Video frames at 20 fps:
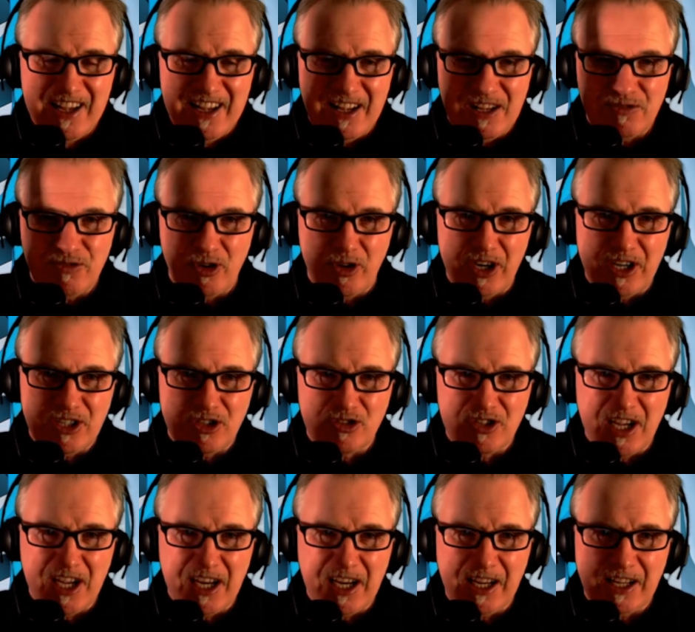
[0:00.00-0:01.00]
It's very
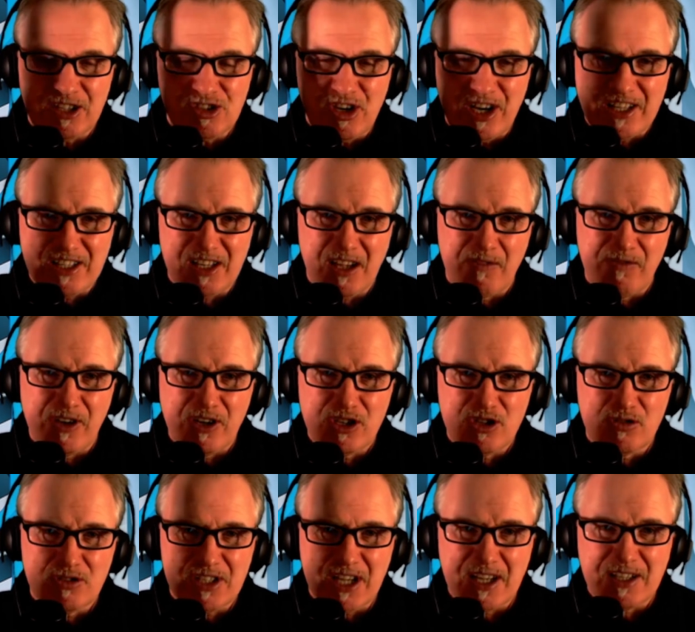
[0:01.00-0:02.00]
entertaining. So that's
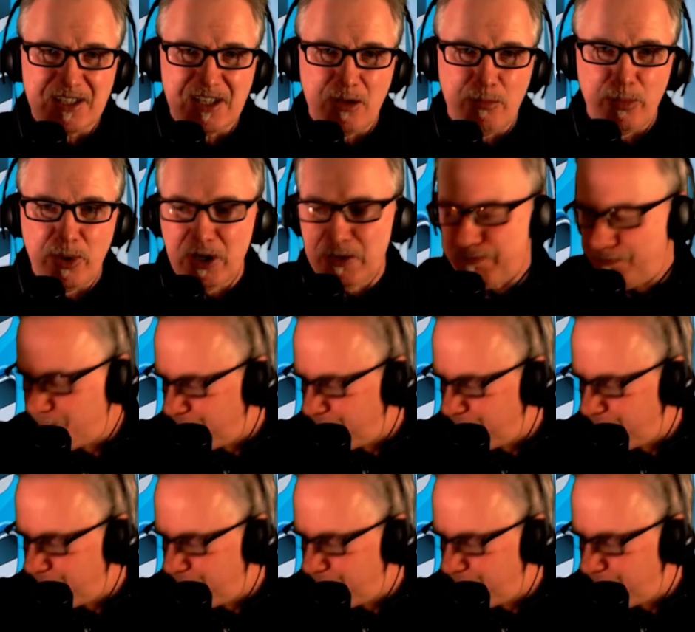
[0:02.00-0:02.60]
Avengers Assemble.